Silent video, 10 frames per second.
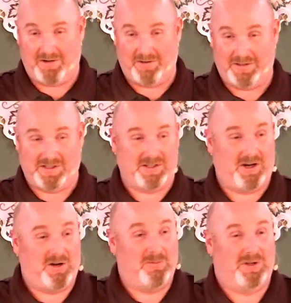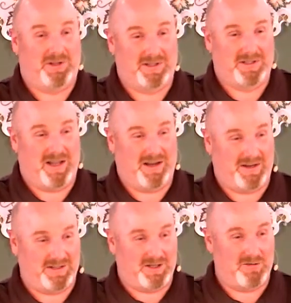this is a humbling. This
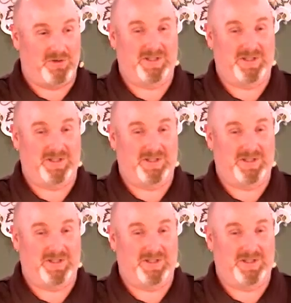lion is humbled.